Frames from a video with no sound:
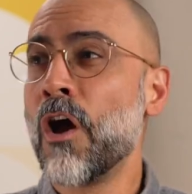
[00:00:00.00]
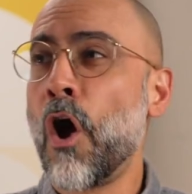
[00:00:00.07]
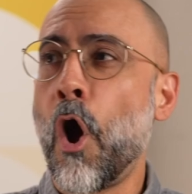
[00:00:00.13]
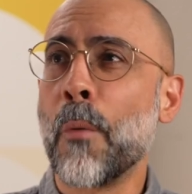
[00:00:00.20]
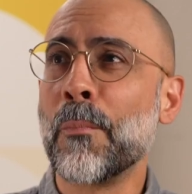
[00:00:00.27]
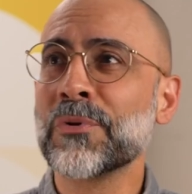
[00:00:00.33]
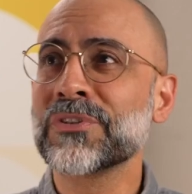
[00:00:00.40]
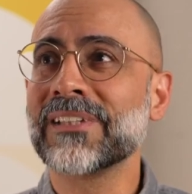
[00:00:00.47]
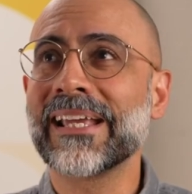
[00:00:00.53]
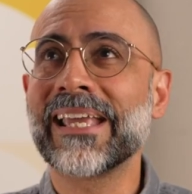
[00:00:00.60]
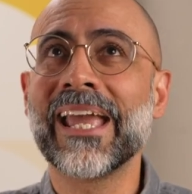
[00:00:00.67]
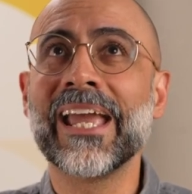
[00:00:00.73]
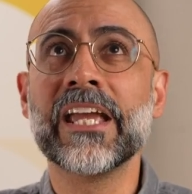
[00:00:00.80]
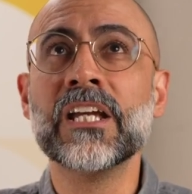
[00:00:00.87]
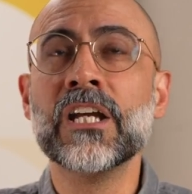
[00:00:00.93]
almost like
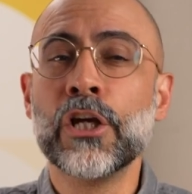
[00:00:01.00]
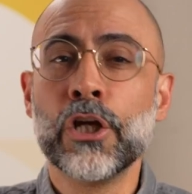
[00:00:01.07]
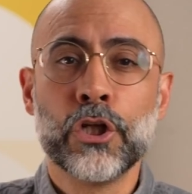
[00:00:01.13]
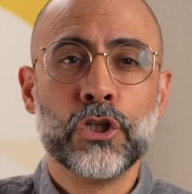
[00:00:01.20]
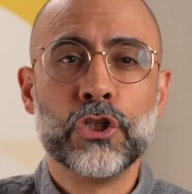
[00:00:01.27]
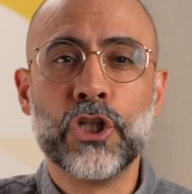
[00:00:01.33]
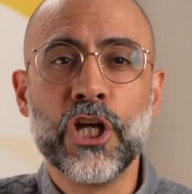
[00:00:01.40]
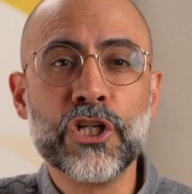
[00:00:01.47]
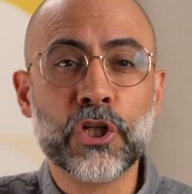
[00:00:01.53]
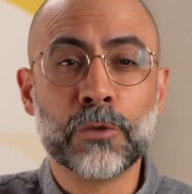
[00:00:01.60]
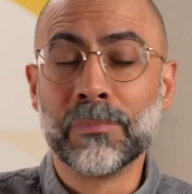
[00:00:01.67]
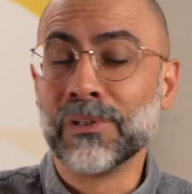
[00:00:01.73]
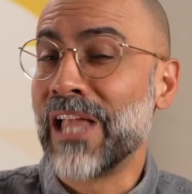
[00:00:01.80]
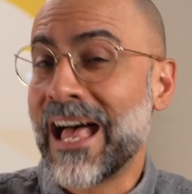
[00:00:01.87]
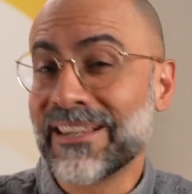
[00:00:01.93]
a ginger
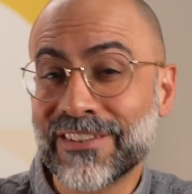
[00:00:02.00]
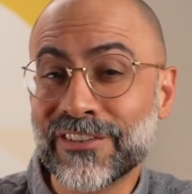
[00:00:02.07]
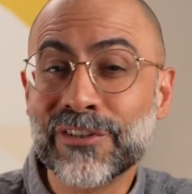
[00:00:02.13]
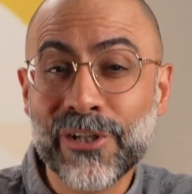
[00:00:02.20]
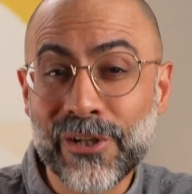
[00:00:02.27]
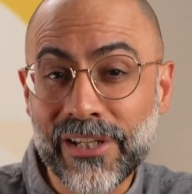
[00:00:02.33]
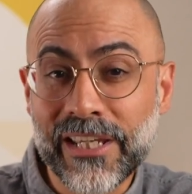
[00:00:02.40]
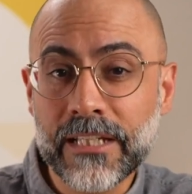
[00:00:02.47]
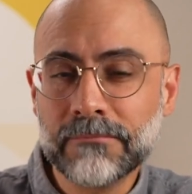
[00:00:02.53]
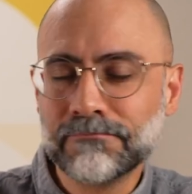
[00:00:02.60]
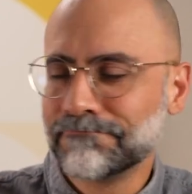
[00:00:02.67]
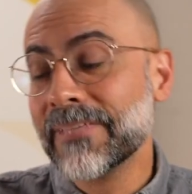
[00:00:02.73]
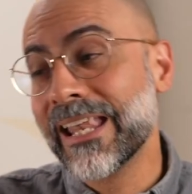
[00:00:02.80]
molasses cookie.